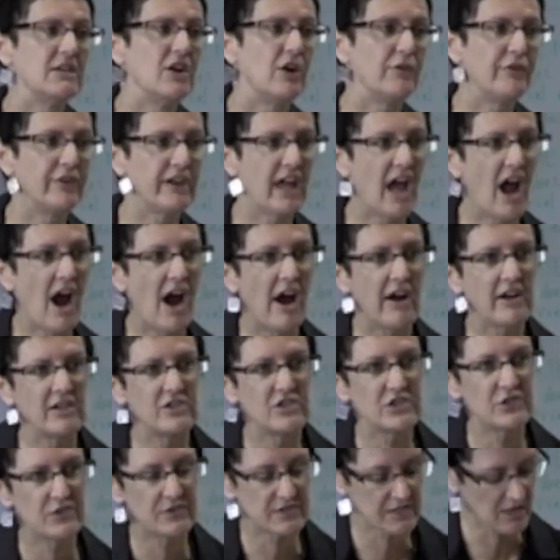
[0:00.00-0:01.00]
and offer
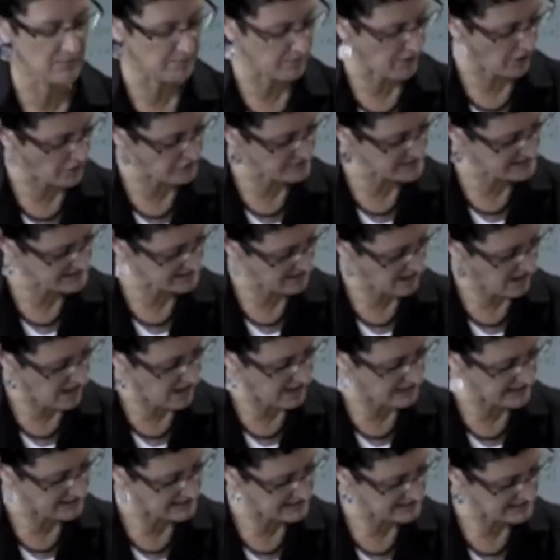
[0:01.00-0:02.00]
caricatures on both
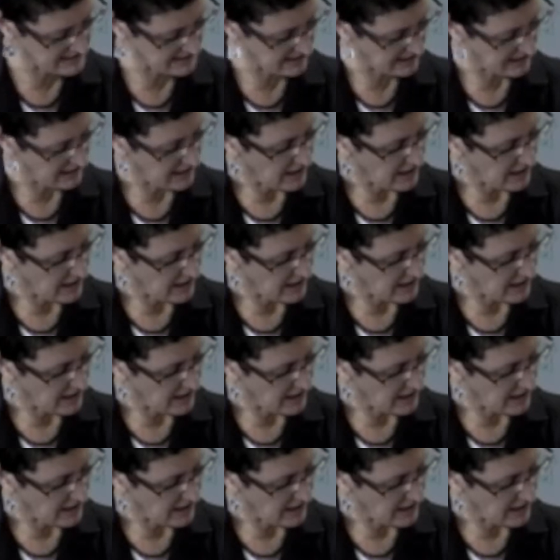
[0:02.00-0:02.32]
sides,